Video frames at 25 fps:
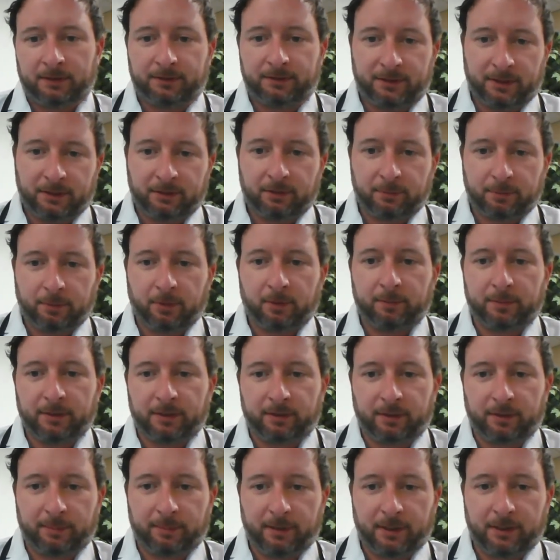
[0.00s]
standard
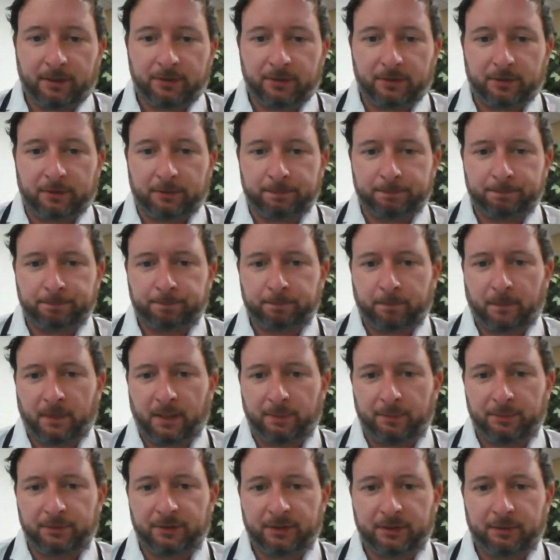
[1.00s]
pulmonary patient.
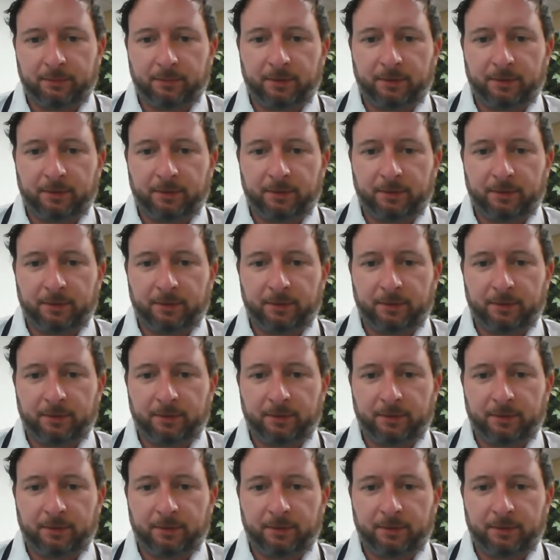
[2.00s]
He presented